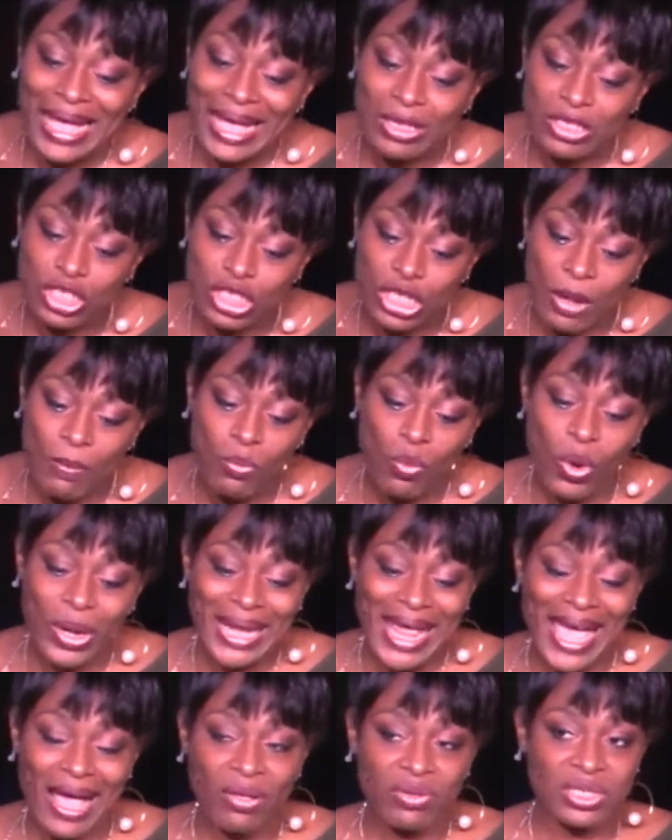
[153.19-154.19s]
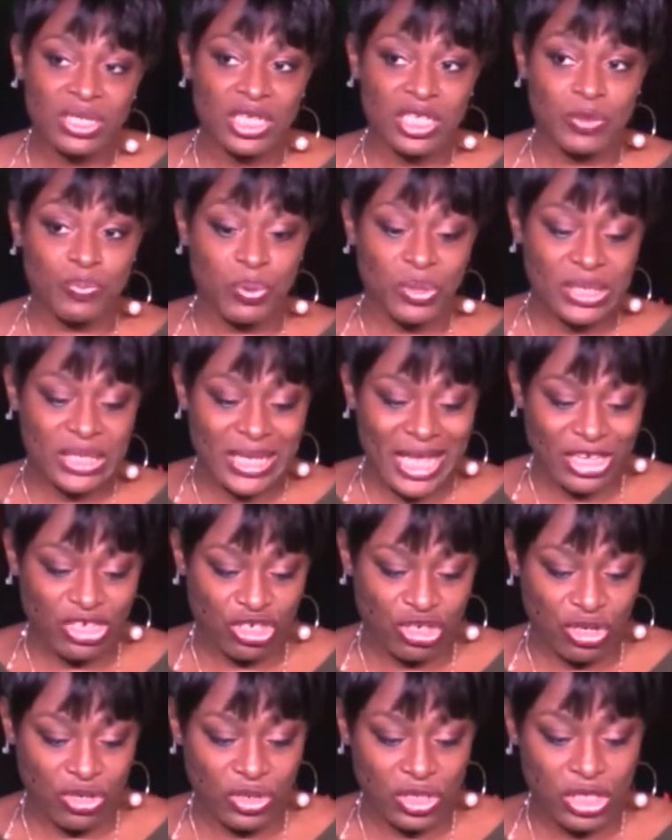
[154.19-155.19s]
someone else's
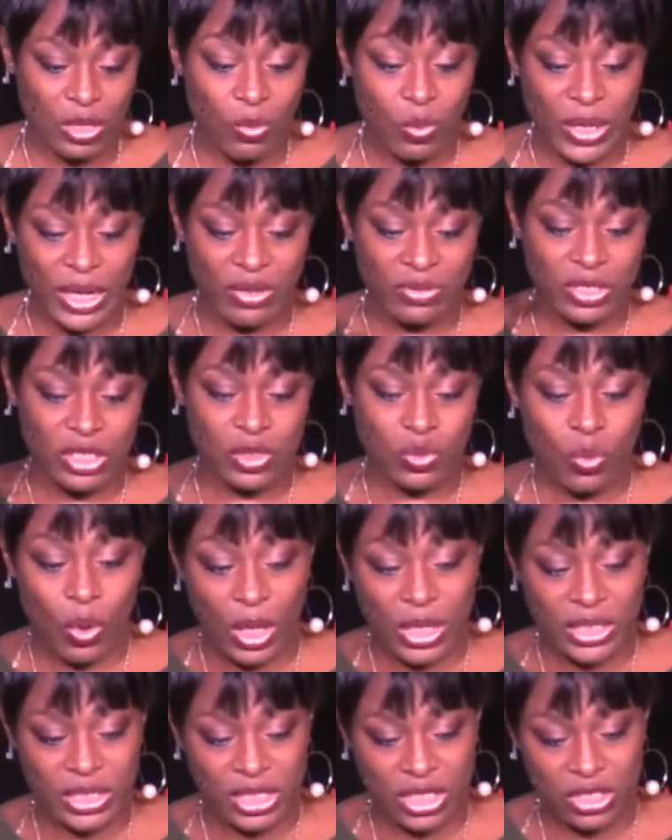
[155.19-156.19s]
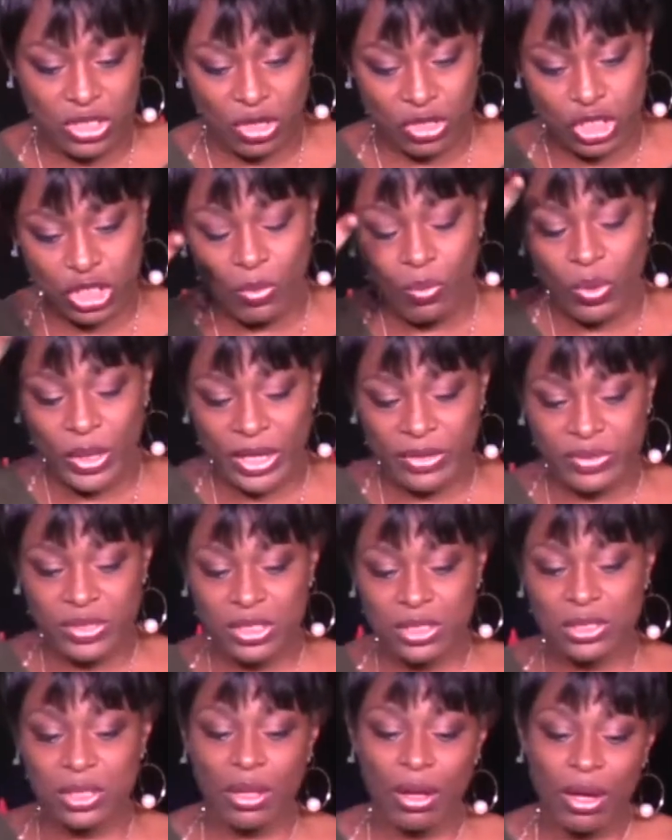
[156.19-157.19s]
possessions, someone else's qualities, or someone
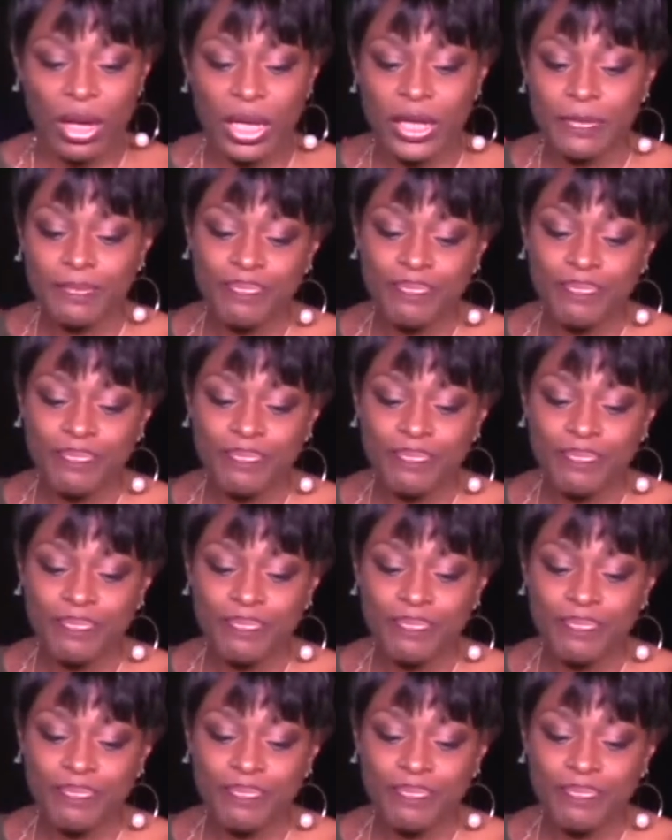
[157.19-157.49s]
else's luck.